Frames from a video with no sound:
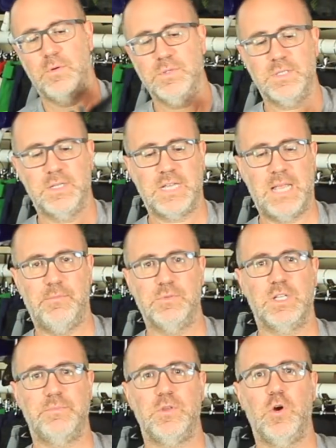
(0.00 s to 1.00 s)
most of the time it
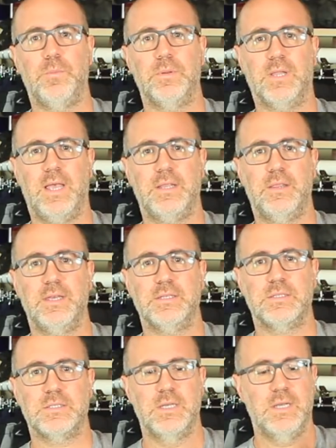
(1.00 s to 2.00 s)
was going to be open like
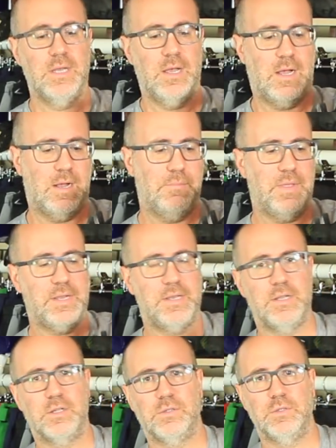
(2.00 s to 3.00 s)
this, they
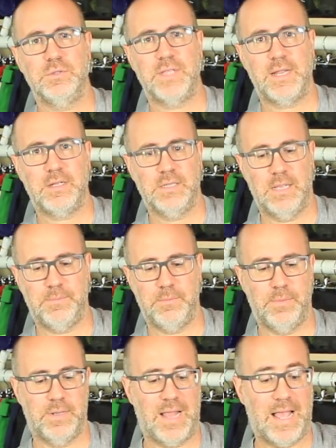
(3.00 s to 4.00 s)
didn't include that clip.
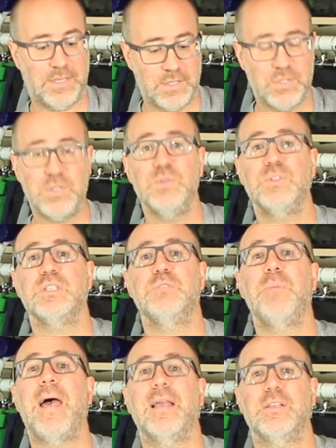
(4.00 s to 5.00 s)
But I just use this
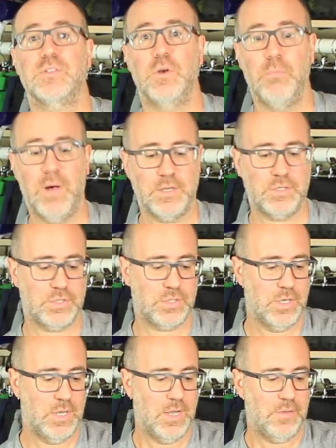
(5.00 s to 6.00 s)
bag so
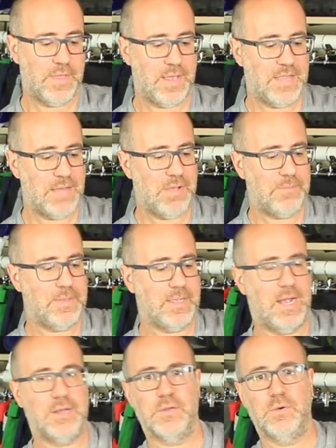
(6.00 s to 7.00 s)
much that that might be
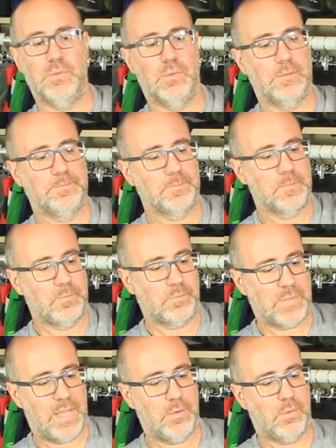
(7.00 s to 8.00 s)
kind of cool.
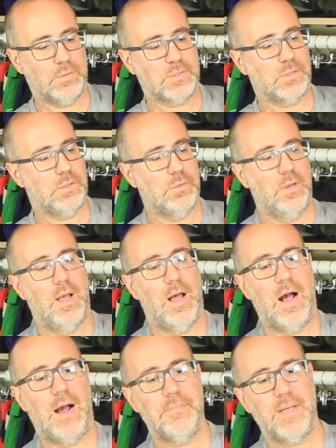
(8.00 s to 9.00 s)
And also,
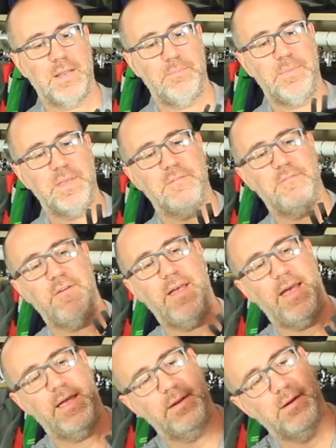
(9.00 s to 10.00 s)
I'm not a big
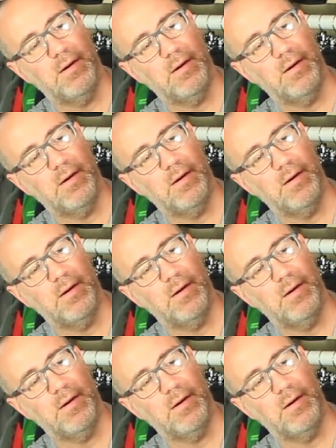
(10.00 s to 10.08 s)
fan